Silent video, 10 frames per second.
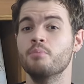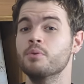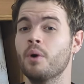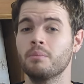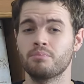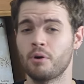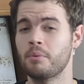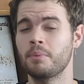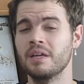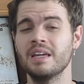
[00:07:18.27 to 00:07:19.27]
Obi-Wan
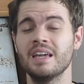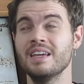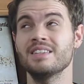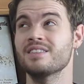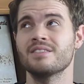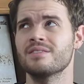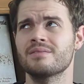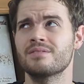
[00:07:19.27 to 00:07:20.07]
probably isn't